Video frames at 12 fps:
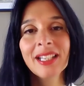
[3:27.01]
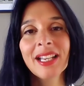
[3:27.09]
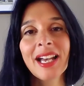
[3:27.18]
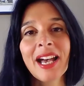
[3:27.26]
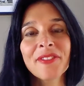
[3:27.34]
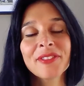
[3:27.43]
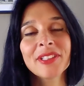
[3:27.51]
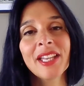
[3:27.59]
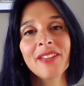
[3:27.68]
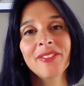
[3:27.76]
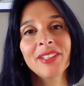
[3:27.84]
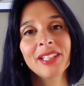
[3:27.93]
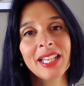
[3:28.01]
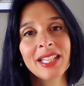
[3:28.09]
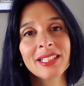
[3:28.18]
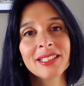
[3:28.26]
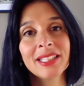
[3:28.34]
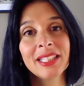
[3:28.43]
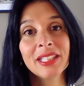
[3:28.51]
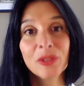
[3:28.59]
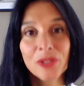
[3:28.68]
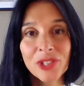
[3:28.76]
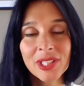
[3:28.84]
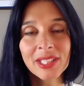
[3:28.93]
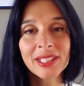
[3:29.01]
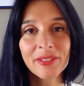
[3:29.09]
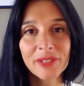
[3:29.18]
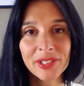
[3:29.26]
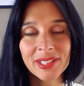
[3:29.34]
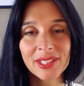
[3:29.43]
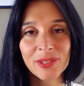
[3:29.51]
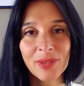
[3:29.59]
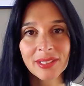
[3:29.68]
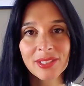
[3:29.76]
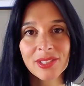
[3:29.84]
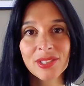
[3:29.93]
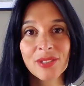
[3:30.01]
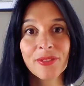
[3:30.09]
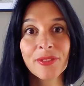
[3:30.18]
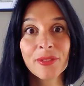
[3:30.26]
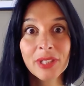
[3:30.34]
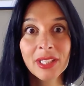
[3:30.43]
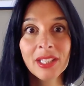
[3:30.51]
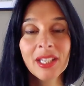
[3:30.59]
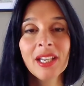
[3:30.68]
after having led the inclusion and diversity strategies of 3